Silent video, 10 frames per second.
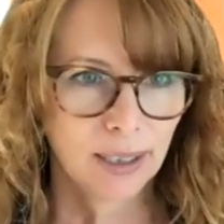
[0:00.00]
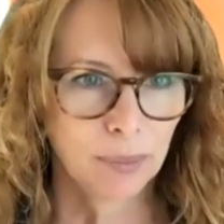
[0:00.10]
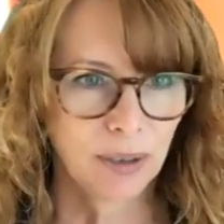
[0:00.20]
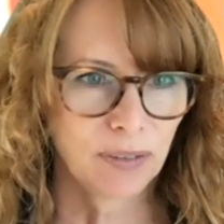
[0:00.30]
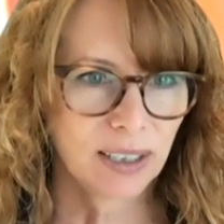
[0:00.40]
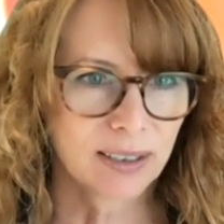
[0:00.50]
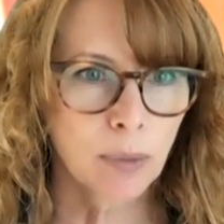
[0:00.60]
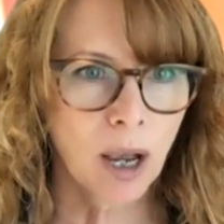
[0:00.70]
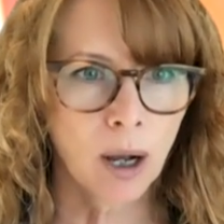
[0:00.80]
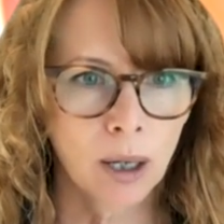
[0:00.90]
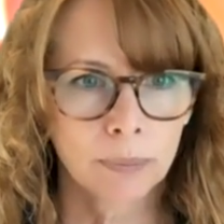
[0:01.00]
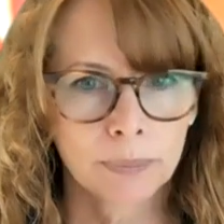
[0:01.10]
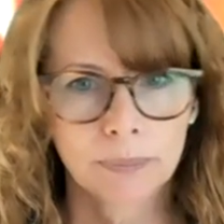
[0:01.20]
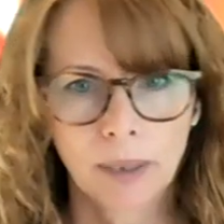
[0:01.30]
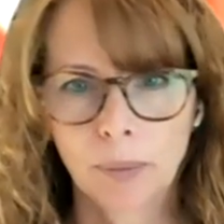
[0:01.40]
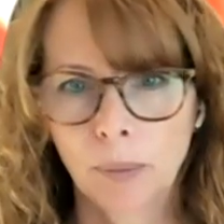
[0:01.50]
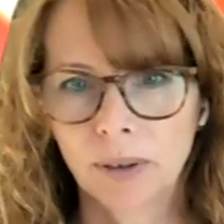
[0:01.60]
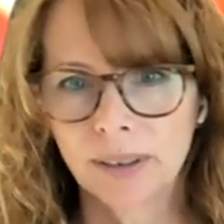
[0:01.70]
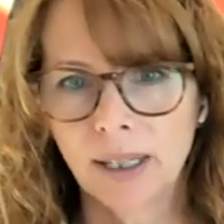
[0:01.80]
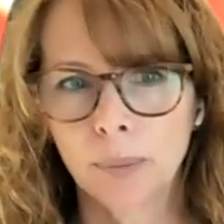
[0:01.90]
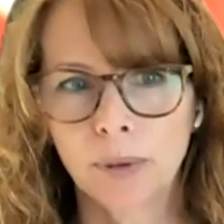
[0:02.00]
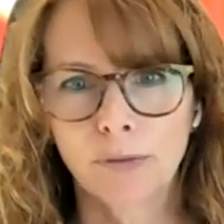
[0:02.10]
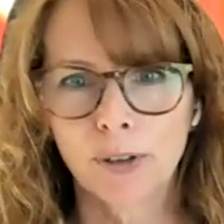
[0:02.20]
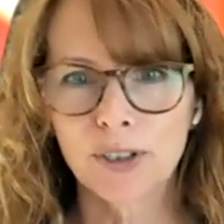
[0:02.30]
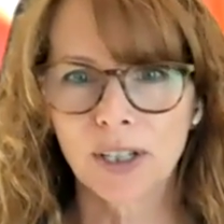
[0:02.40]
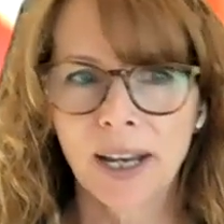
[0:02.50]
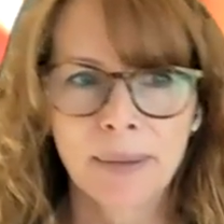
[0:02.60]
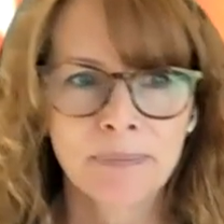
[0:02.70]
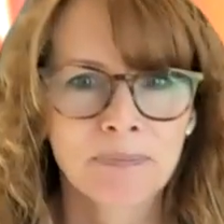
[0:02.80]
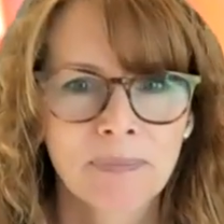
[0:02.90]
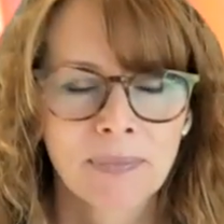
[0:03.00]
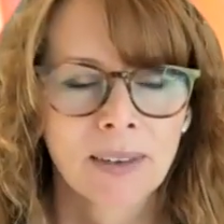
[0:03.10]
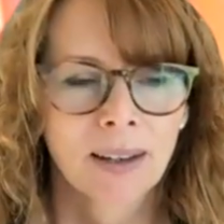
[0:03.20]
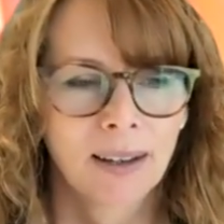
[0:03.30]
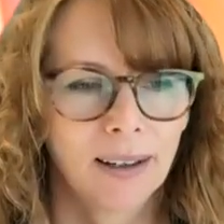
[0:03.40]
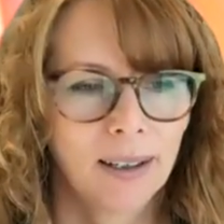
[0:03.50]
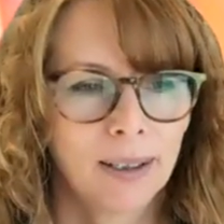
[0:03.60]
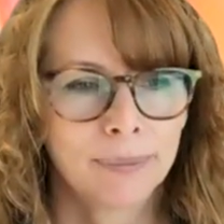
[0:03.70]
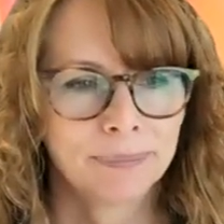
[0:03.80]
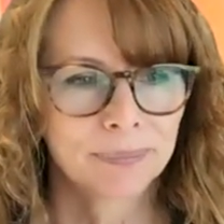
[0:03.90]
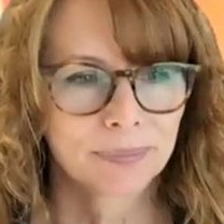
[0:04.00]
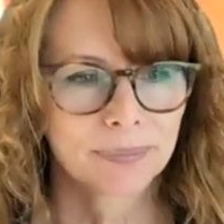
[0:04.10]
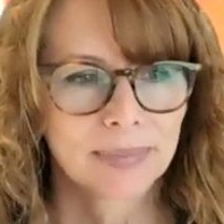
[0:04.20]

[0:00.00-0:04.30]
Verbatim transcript: Um, if you need some help, I'll be willing to help you the first time. Um,